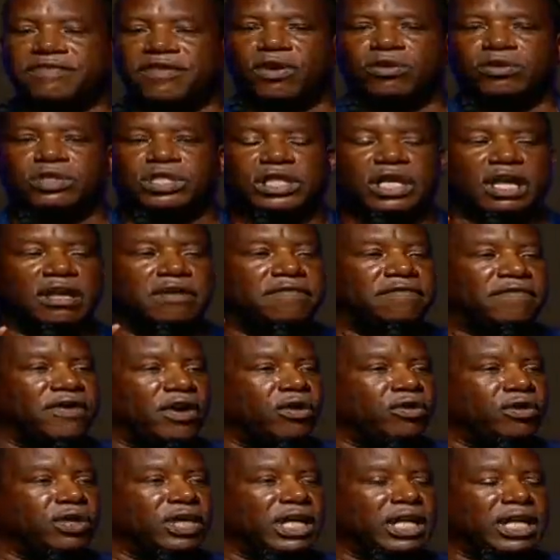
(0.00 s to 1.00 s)
first
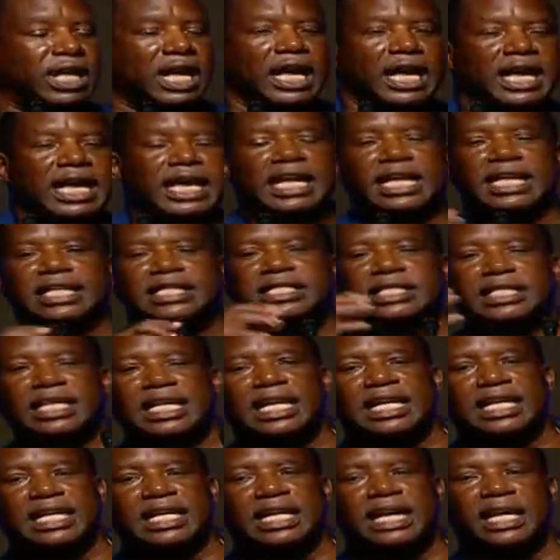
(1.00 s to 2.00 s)
converted, he didn't
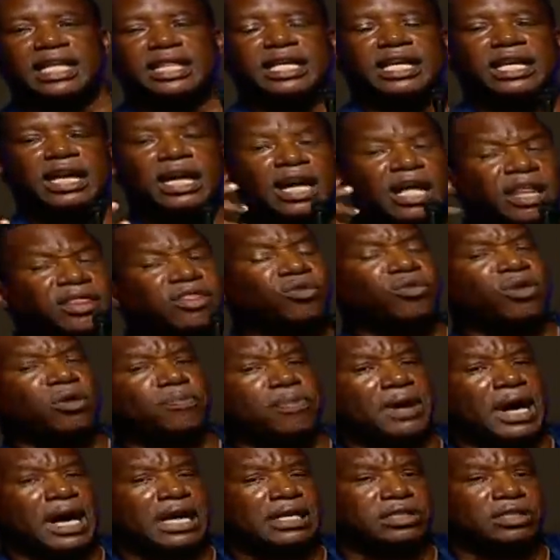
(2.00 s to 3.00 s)
see any of the other
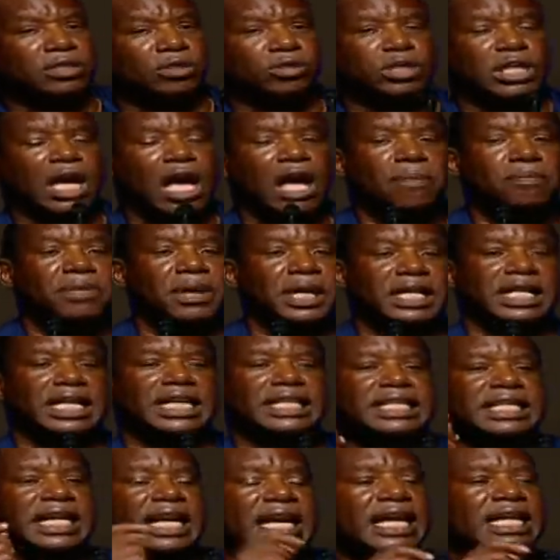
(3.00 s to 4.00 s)
apostles, but
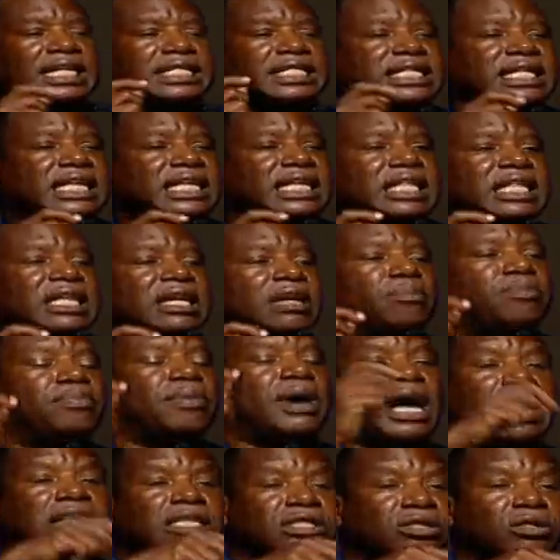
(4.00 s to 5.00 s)
he did see the
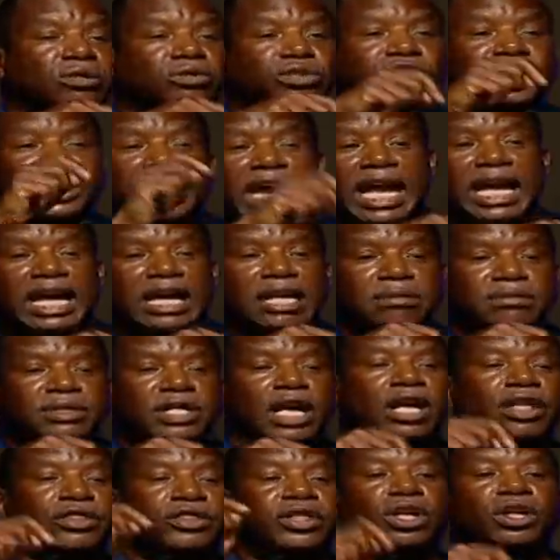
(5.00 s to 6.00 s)
apostle James,
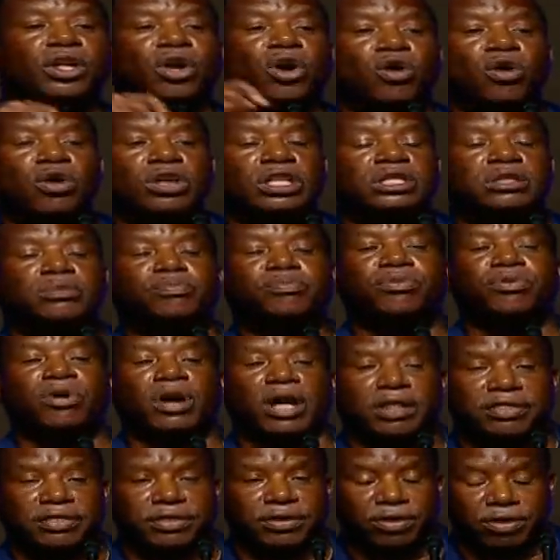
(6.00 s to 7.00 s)
the Lord's
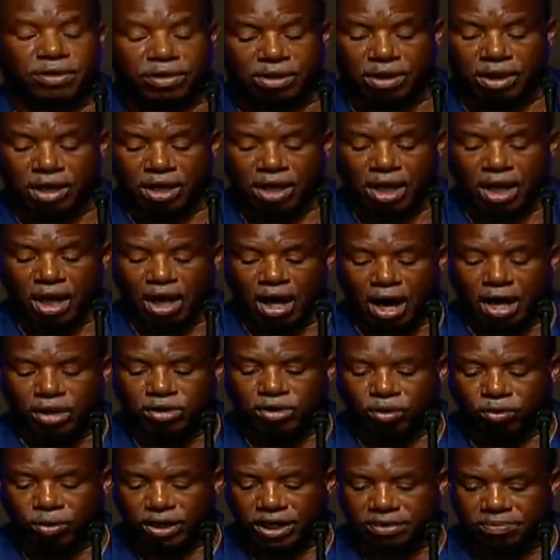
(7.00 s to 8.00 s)
brother. Are
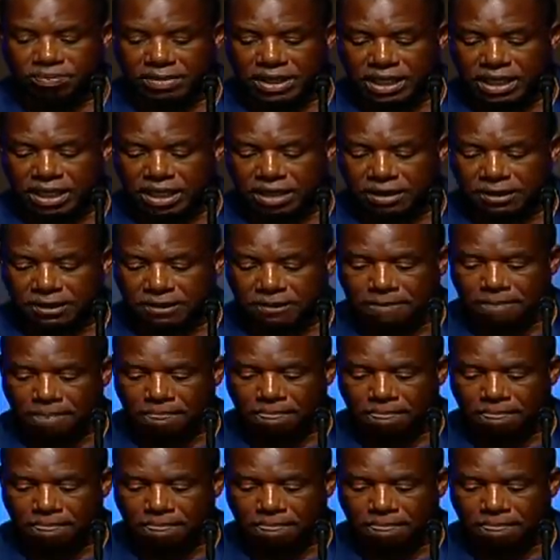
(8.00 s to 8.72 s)
you with me here?